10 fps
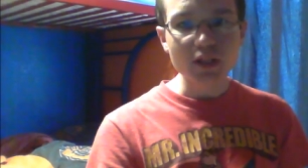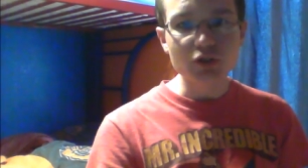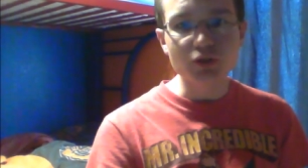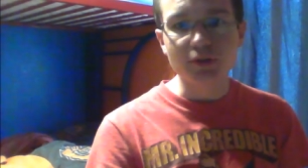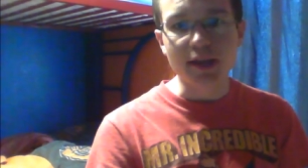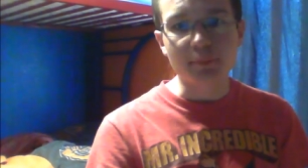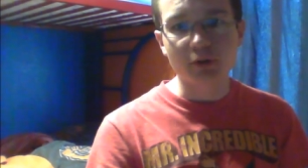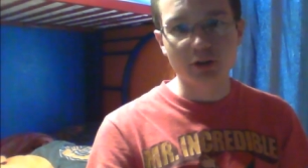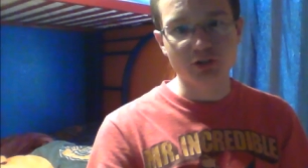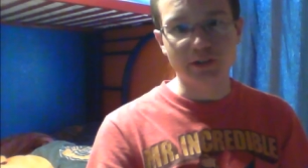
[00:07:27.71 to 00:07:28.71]
Sure, that
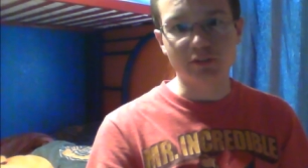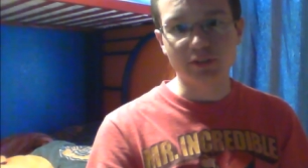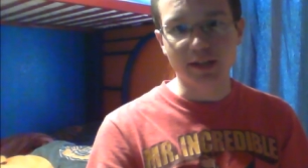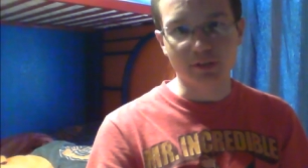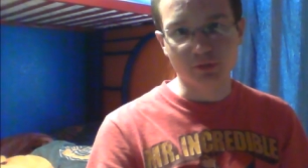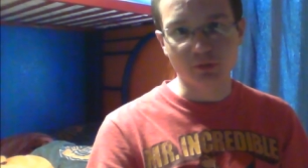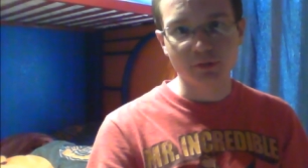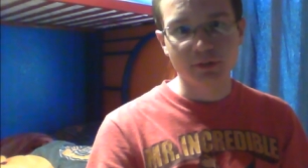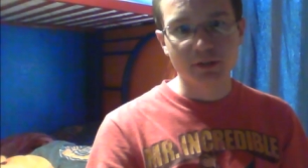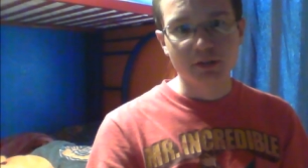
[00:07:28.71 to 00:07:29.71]
project is
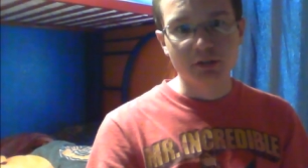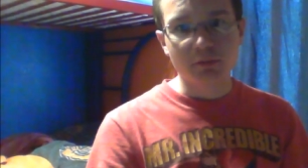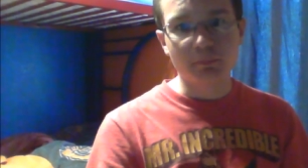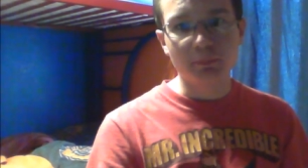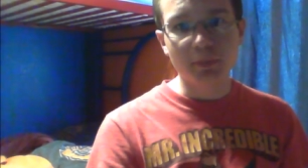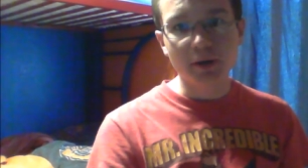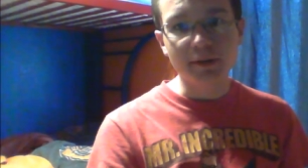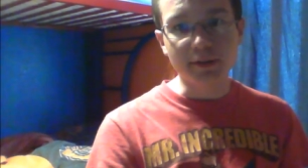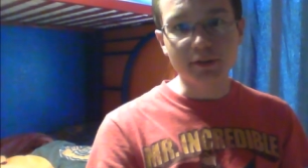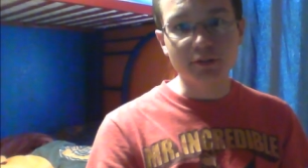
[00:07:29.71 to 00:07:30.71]
canceled.
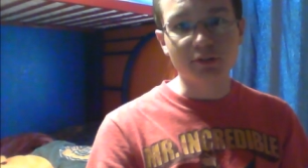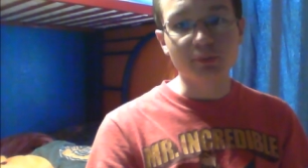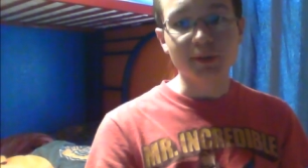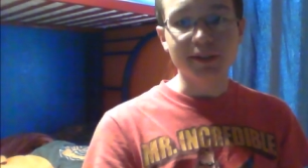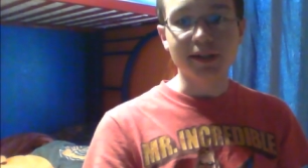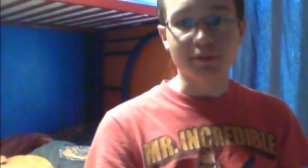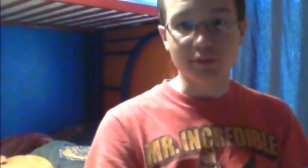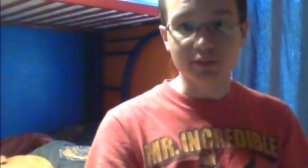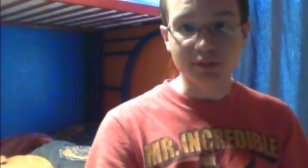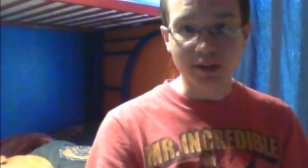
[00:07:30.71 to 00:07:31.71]
But, later this week, I've
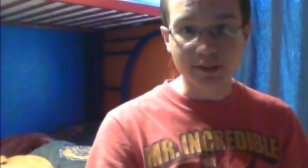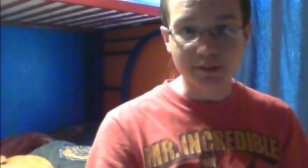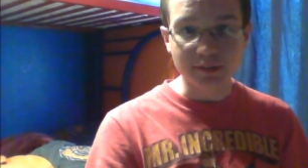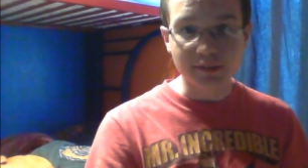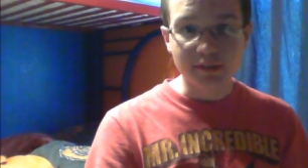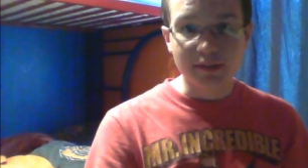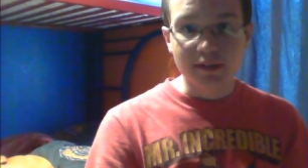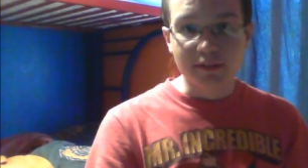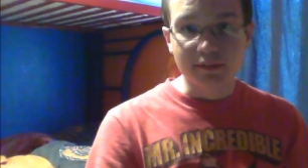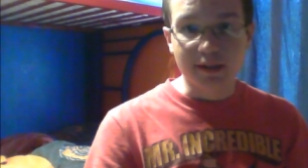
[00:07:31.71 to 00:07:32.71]
decided
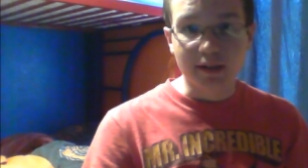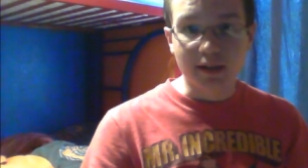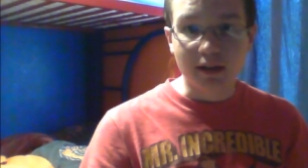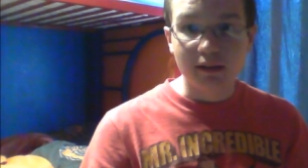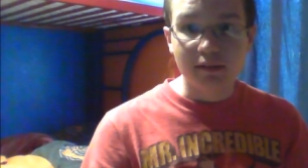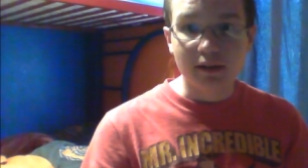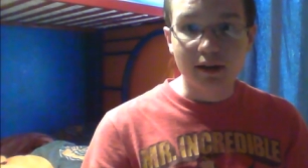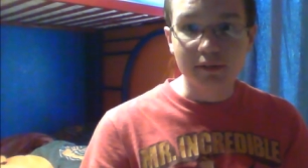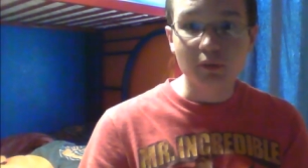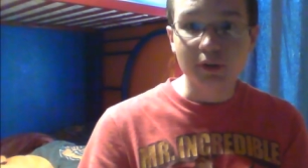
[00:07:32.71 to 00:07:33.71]
that
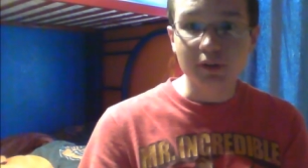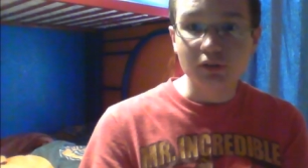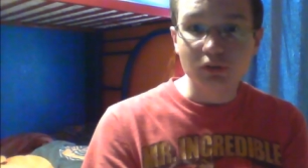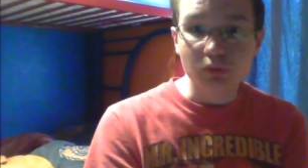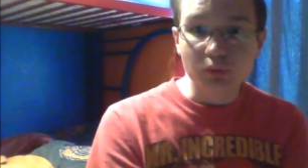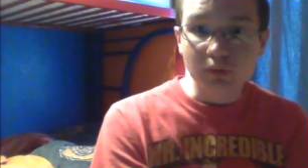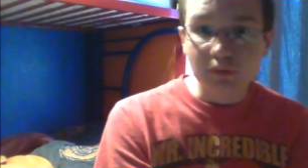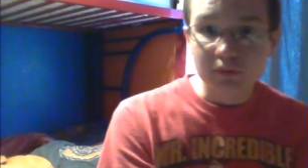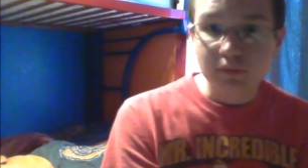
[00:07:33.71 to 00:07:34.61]
I'm going to